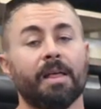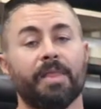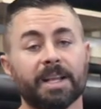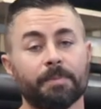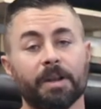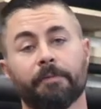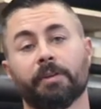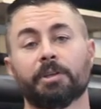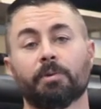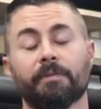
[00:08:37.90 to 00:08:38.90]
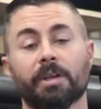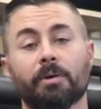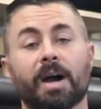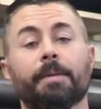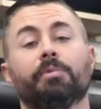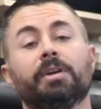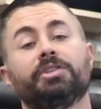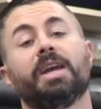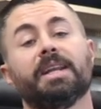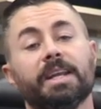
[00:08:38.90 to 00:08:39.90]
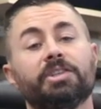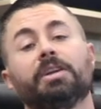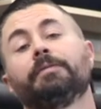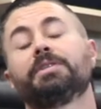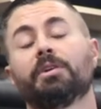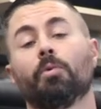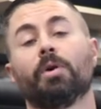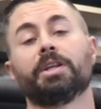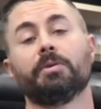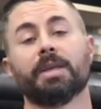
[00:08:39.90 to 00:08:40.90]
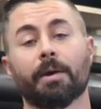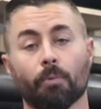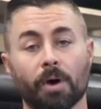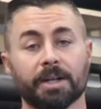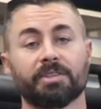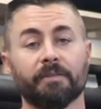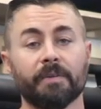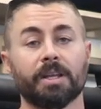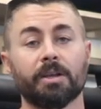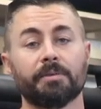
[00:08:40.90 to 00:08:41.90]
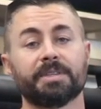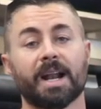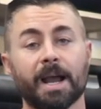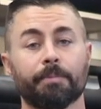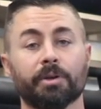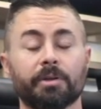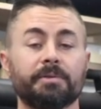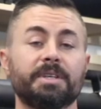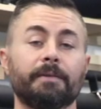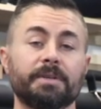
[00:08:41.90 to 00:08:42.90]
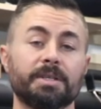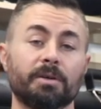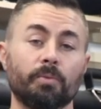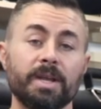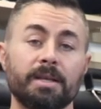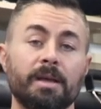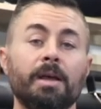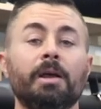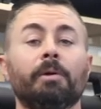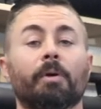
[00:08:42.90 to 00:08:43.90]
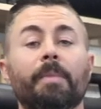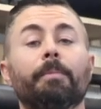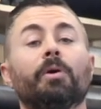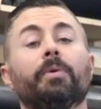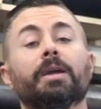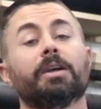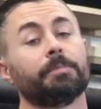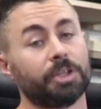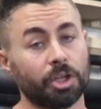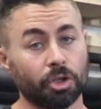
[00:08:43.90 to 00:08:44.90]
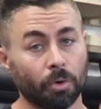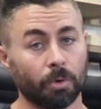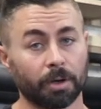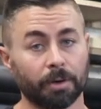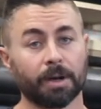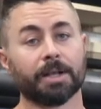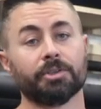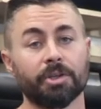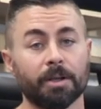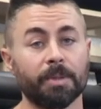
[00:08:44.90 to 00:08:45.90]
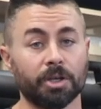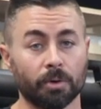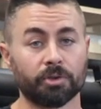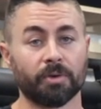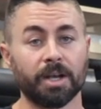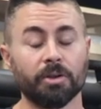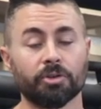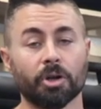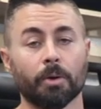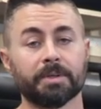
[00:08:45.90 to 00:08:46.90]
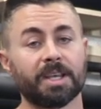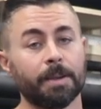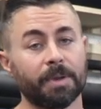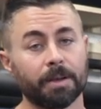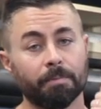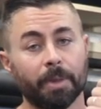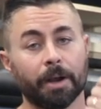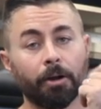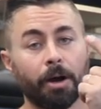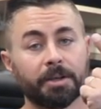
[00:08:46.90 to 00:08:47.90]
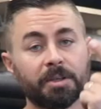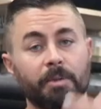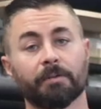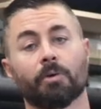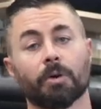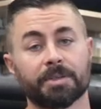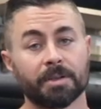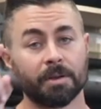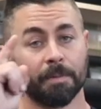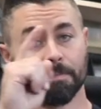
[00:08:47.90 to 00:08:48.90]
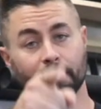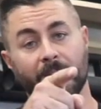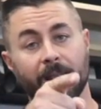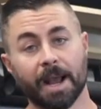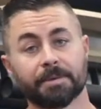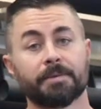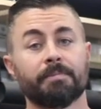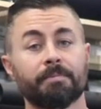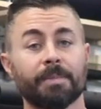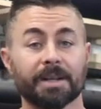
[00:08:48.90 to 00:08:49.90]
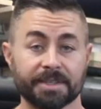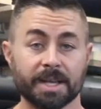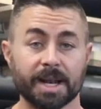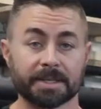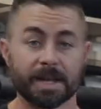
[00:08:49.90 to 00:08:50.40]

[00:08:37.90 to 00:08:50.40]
That's been it for this review. I appreciate each and every single one of you that watch the videos that I produce every single week. Remember, when it comes to your garage gym and your training, you should always keep it better, awesome, and of course, badass. I'll see you next